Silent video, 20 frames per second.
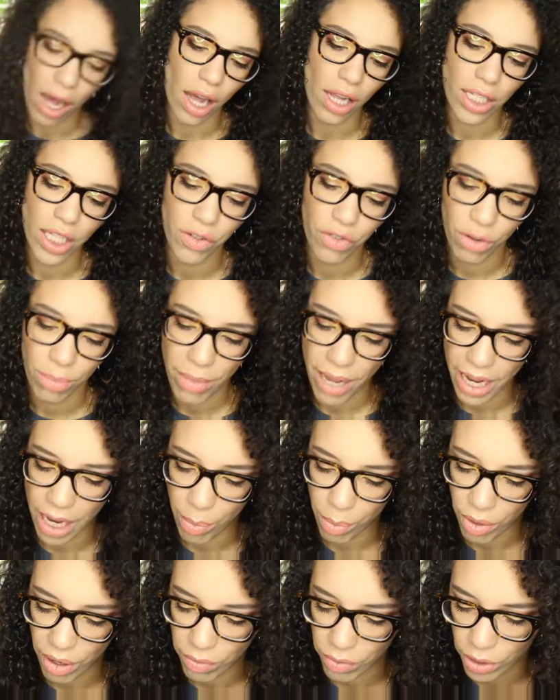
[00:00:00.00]
Also from
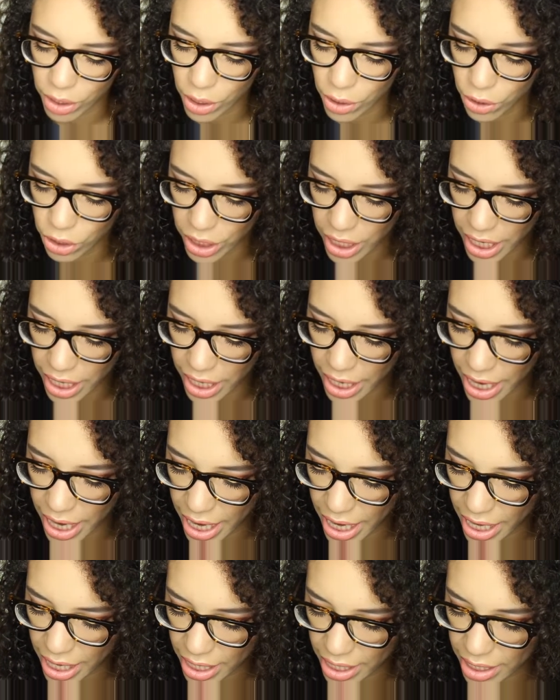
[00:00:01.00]
Makeup Revolution
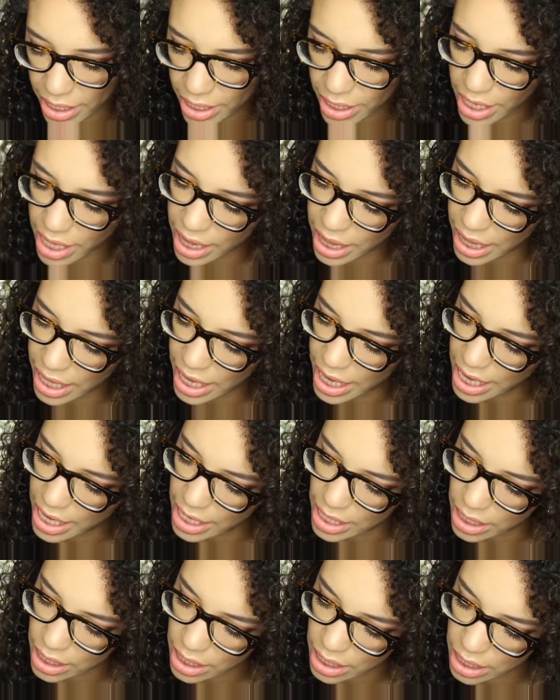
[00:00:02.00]
is
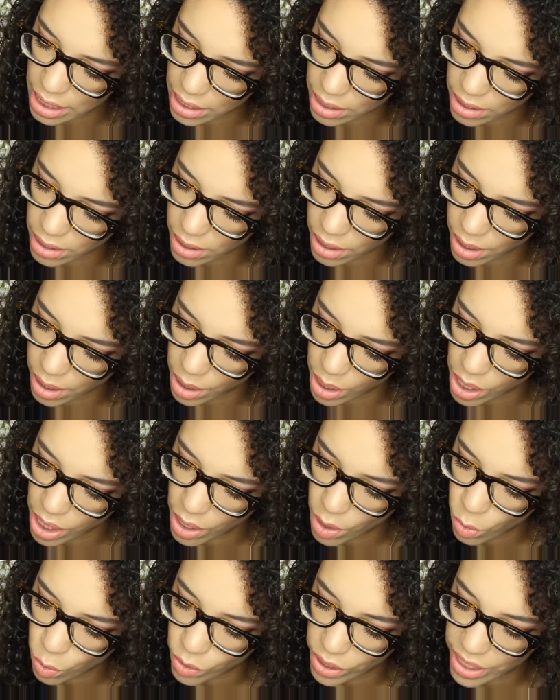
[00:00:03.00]
this
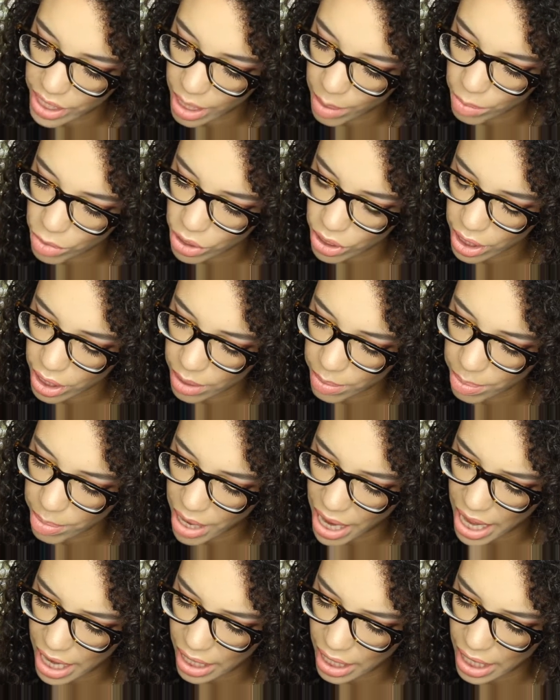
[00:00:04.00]
Redemption
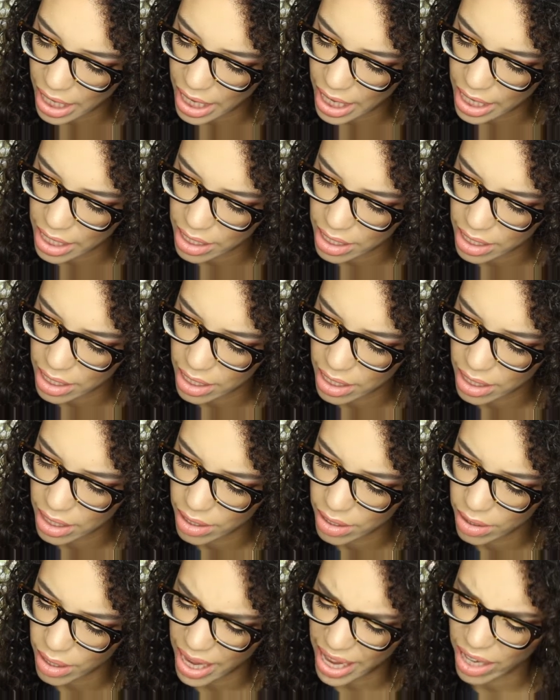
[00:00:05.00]
palette.
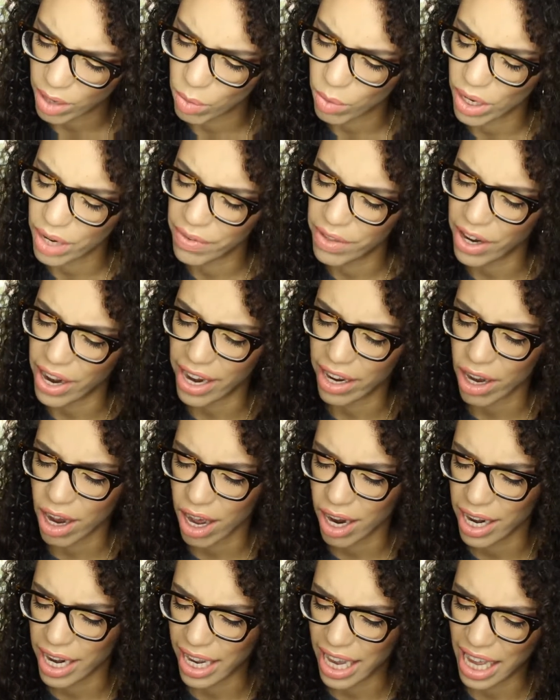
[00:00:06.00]
One of their
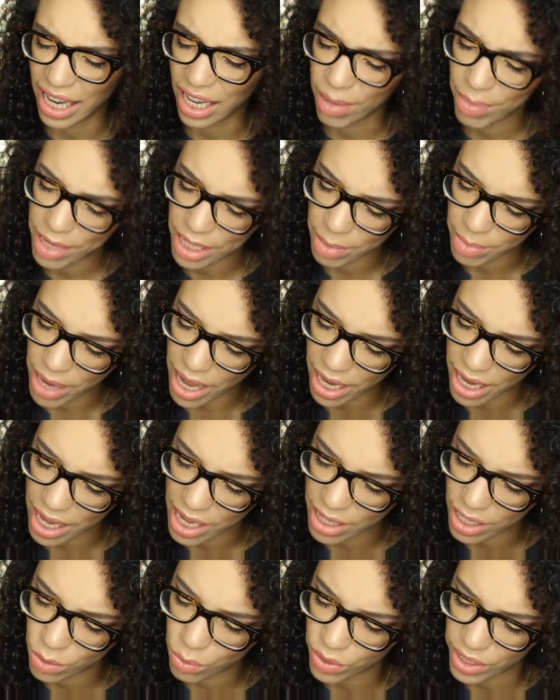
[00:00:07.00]
iconic Elements
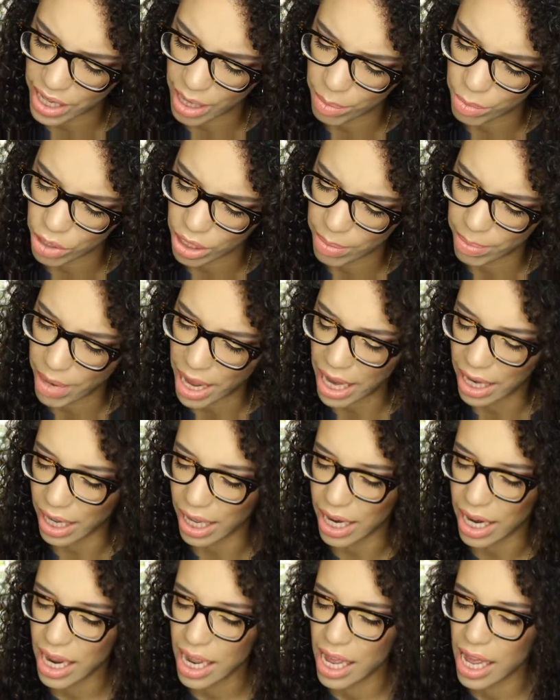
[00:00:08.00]
palettes is Redemption
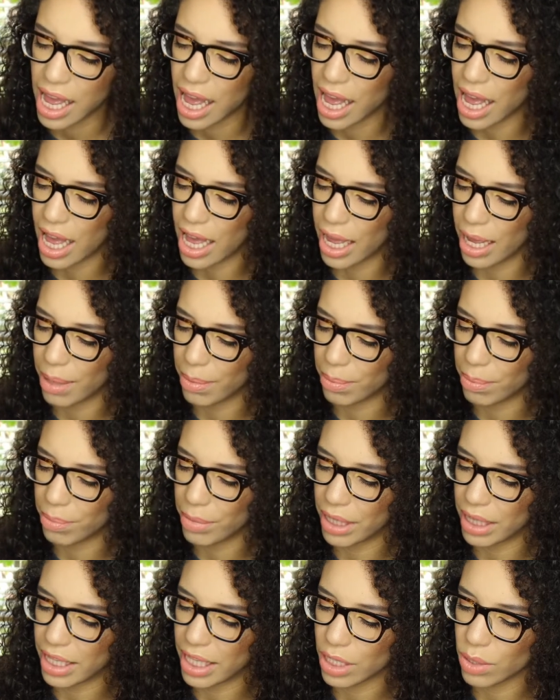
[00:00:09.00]
palette.
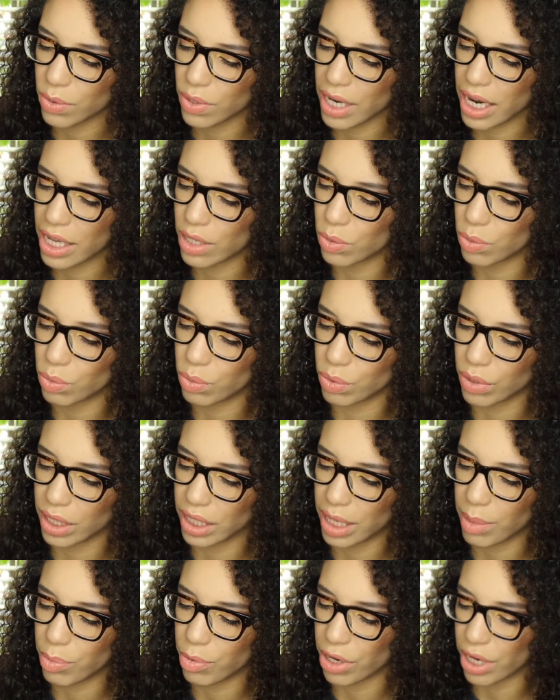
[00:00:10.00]
But this one has
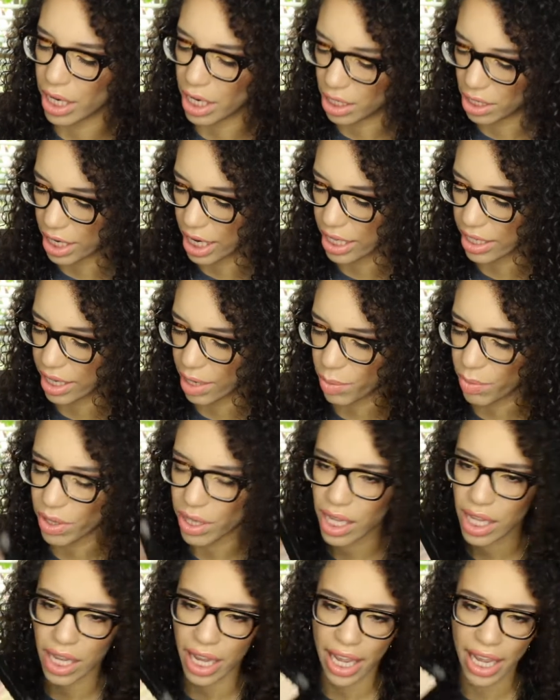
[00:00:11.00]
really pretty shades. I
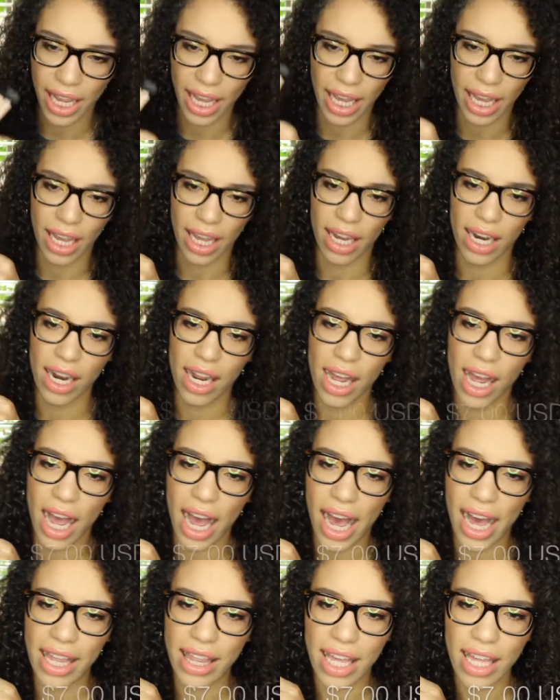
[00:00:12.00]
really like it.
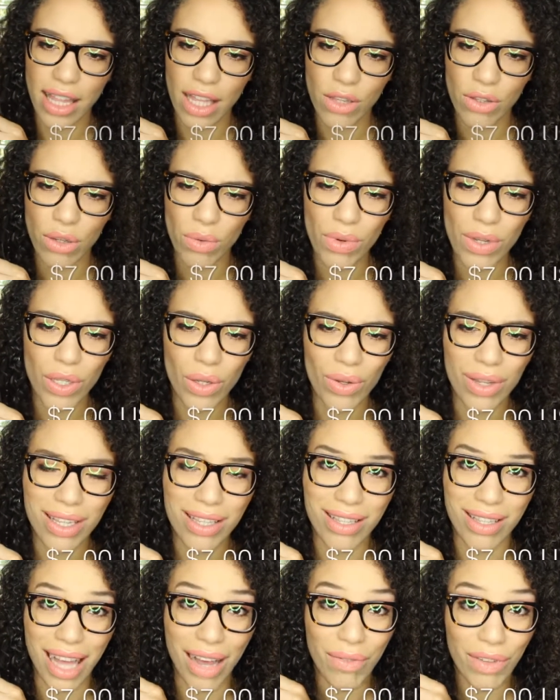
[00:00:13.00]
I think this one was only
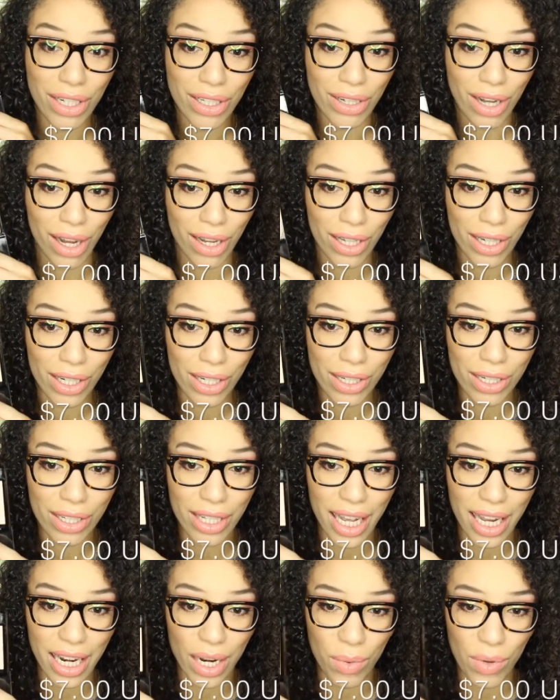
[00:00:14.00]

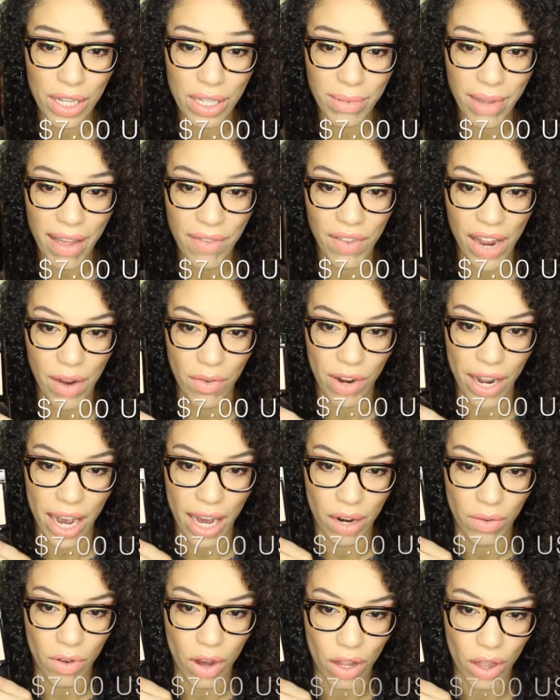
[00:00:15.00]
$7, and it was my favorite
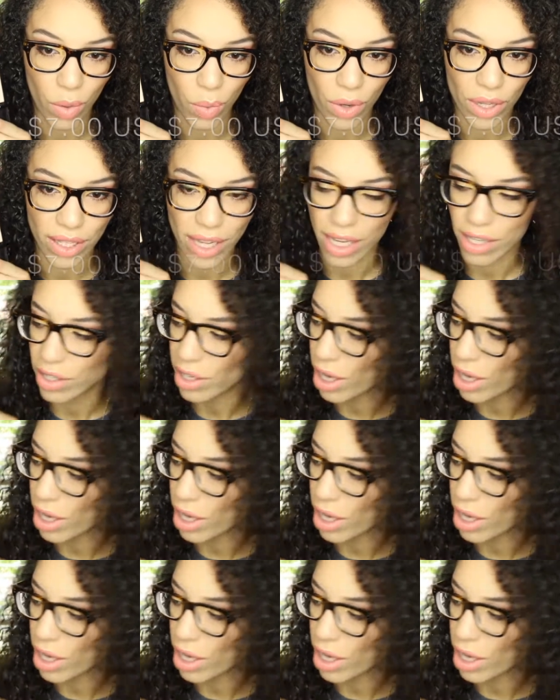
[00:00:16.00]
out of all the ones I